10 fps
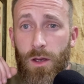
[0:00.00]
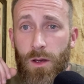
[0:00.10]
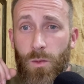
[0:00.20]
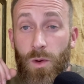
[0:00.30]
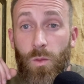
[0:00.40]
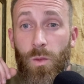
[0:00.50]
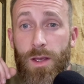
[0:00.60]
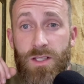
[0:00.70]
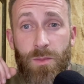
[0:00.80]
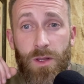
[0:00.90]
we
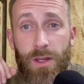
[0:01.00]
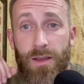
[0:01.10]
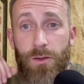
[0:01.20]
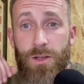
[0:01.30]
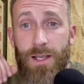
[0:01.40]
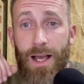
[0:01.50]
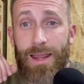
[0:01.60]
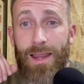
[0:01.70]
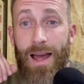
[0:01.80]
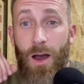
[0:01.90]
as believers
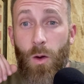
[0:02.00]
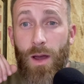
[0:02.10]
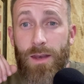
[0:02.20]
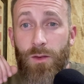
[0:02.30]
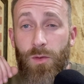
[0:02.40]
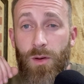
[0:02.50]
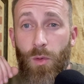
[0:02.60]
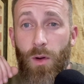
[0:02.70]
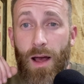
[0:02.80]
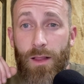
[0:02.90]
allow a different
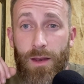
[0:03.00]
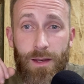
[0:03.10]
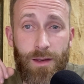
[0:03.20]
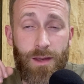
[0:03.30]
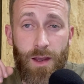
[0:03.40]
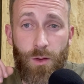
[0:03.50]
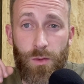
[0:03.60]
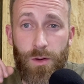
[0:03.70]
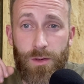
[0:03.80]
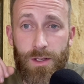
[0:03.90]
morality to take
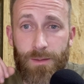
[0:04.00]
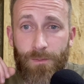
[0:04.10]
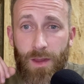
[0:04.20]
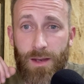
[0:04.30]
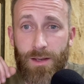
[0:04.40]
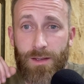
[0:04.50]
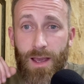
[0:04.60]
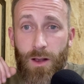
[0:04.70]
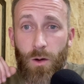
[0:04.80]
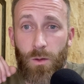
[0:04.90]
root and to
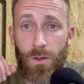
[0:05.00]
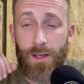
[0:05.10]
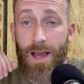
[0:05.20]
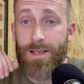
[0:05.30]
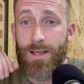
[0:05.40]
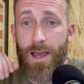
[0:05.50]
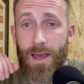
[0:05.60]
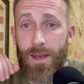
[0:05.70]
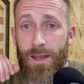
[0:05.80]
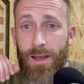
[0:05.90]
take hold. I
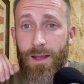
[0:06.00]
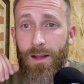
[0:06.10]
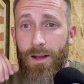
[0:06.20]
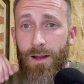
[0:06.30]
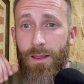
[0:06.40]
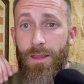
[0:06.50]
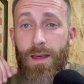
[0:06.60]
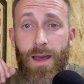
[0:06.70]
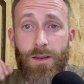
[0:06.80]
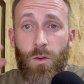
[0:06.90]
said
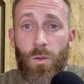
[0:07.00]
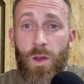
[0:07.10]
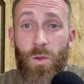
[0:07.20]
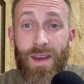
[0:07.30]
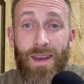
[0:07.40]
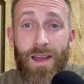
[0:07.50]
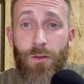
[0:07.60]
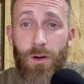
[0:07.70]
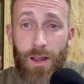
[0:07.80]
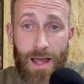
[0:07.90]
that we would
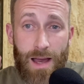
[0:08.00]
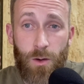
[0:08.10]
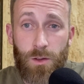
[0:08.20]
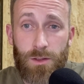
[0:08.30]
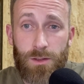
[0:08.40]
never allow